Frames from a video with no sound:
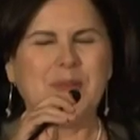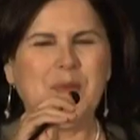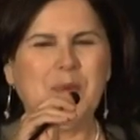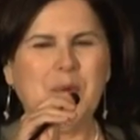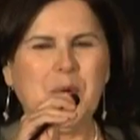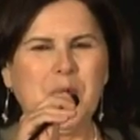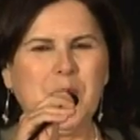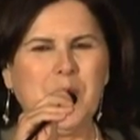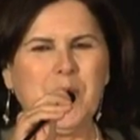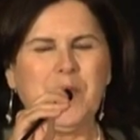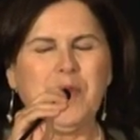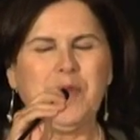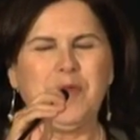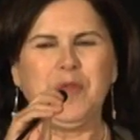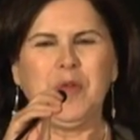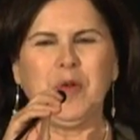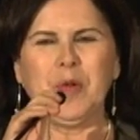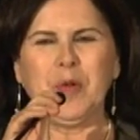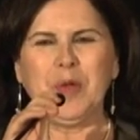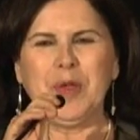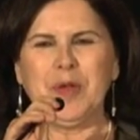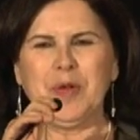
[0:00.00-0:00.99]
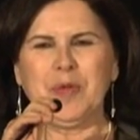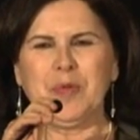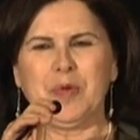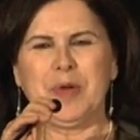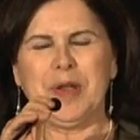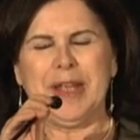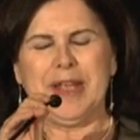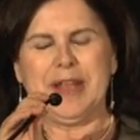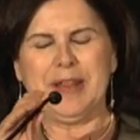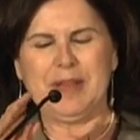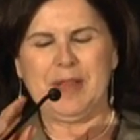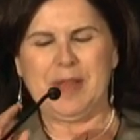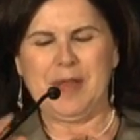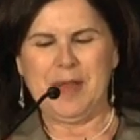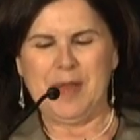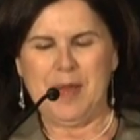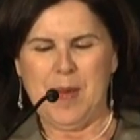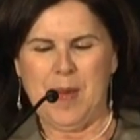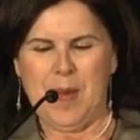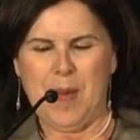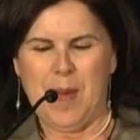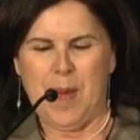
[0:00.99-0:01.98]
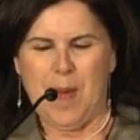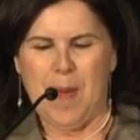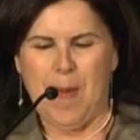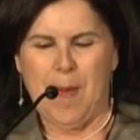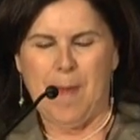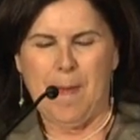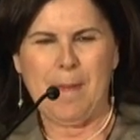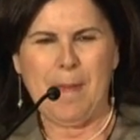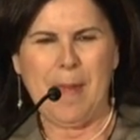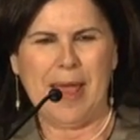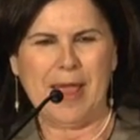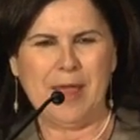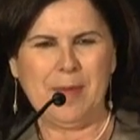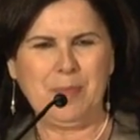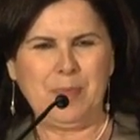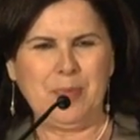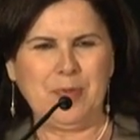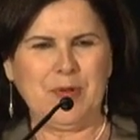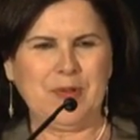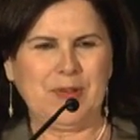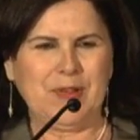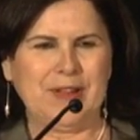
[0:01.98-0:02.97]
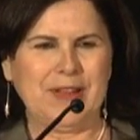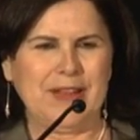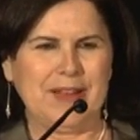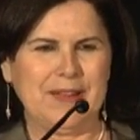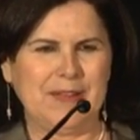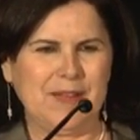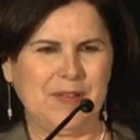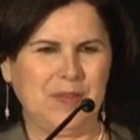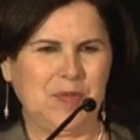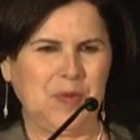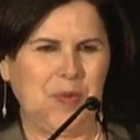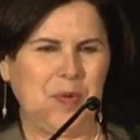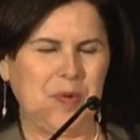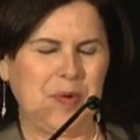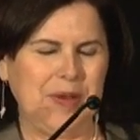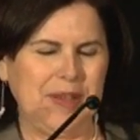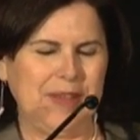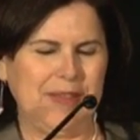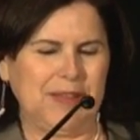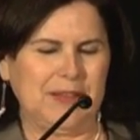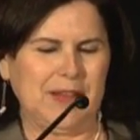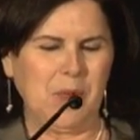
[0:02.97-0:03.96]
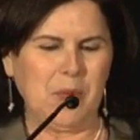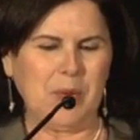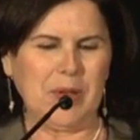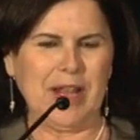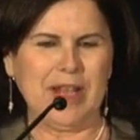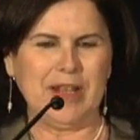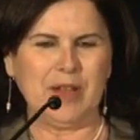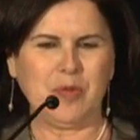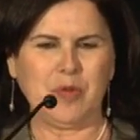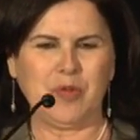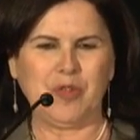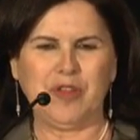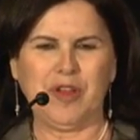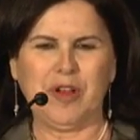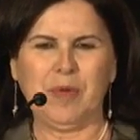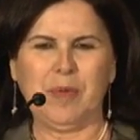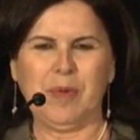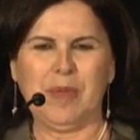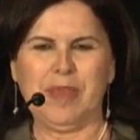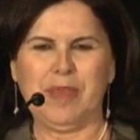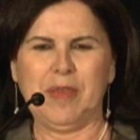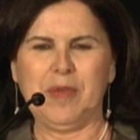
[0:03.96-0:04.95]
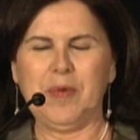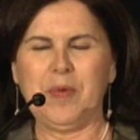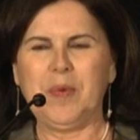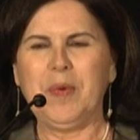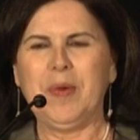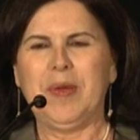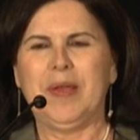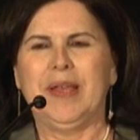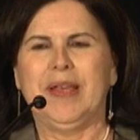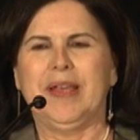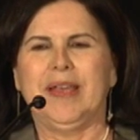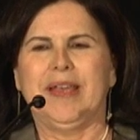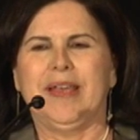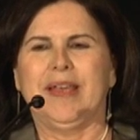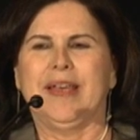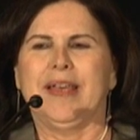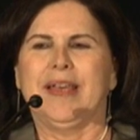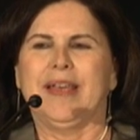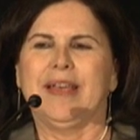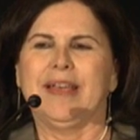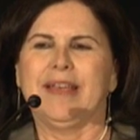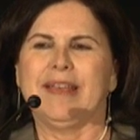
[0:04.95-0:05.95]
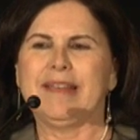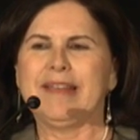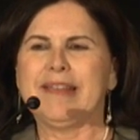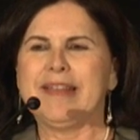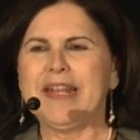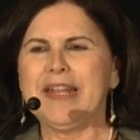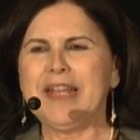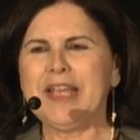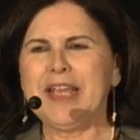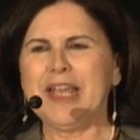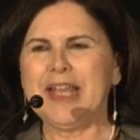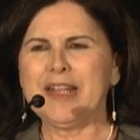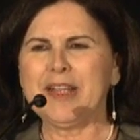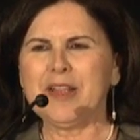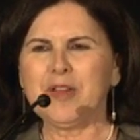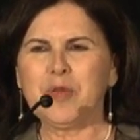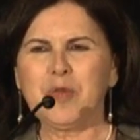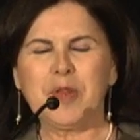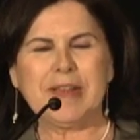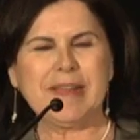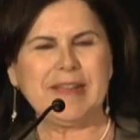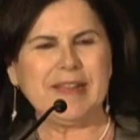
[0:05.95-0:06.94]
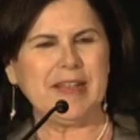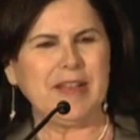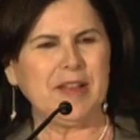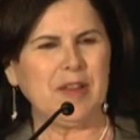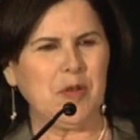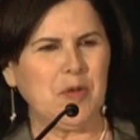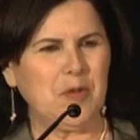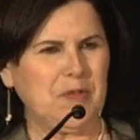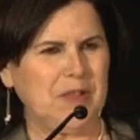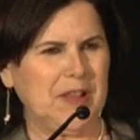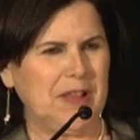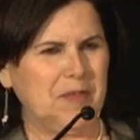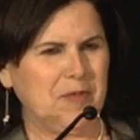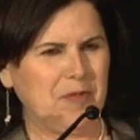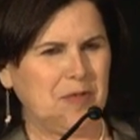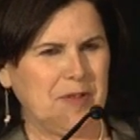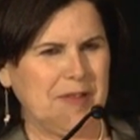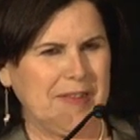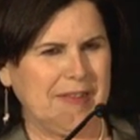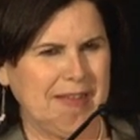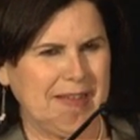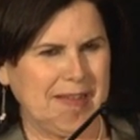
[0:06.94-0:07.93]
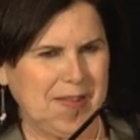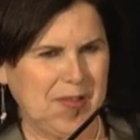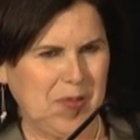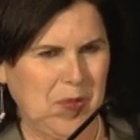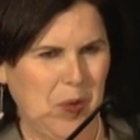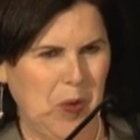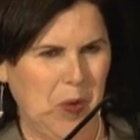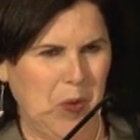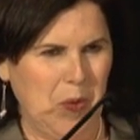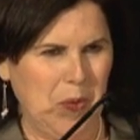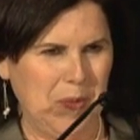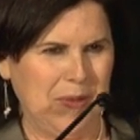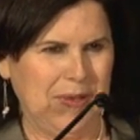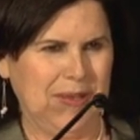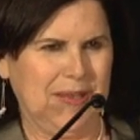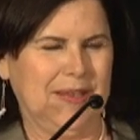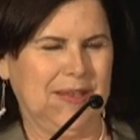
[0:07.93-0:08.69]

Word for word: So following Ronit, my personal story that I would like to share with you is dedicated to the city of San Francisco,